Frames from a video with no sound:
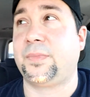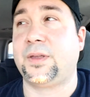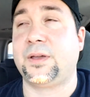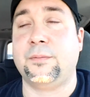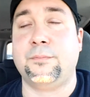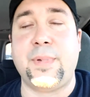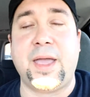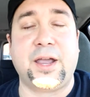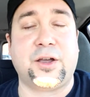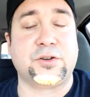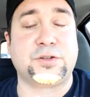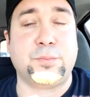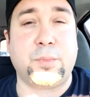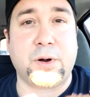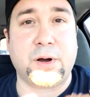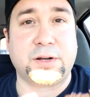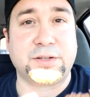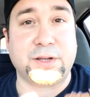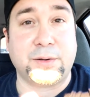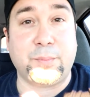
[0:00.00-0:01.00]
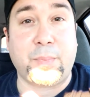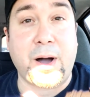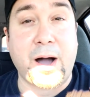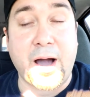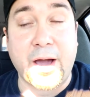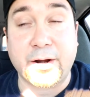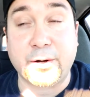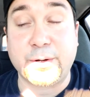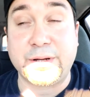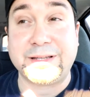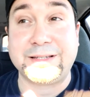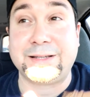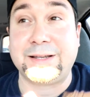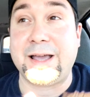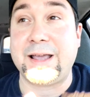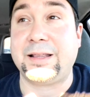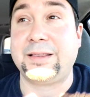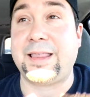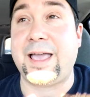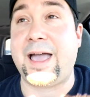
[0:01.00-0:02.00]
maker's marks on potteries
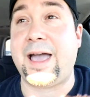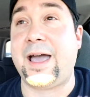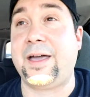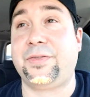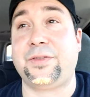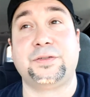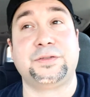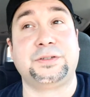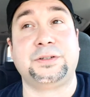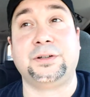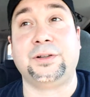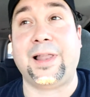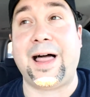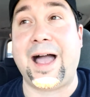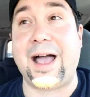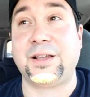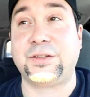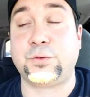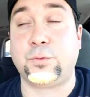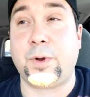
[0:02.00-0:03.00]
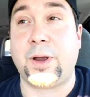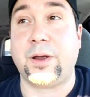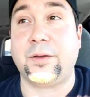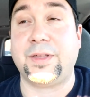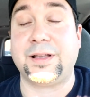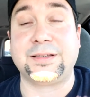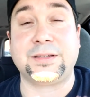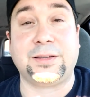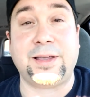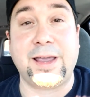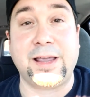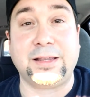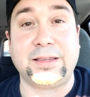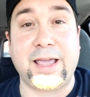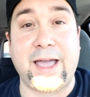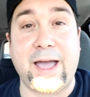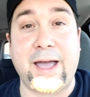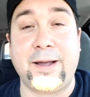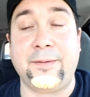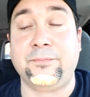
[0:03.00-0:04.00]
like that. There's glassware that's like
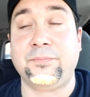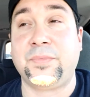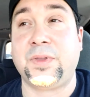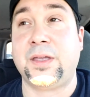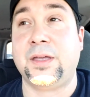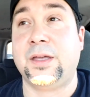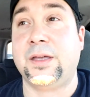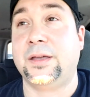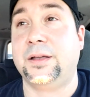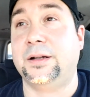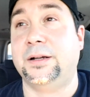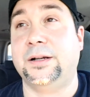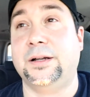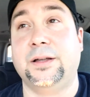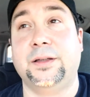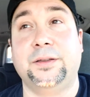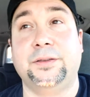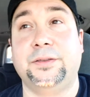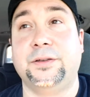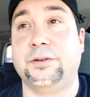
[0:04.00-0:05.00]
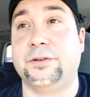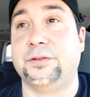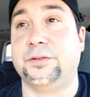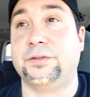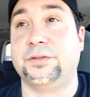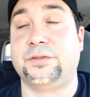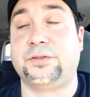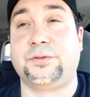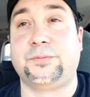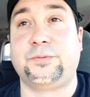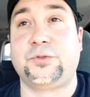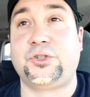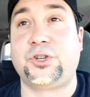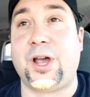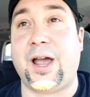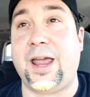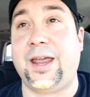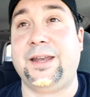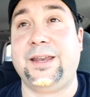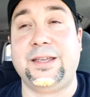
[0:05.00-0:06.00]
that. Uh, there's
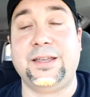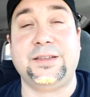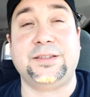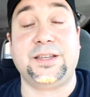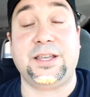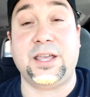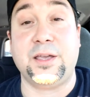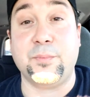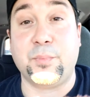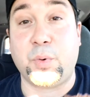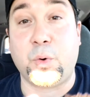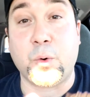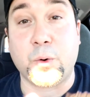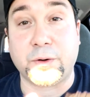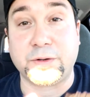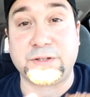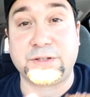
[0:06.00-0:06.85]
Chinese import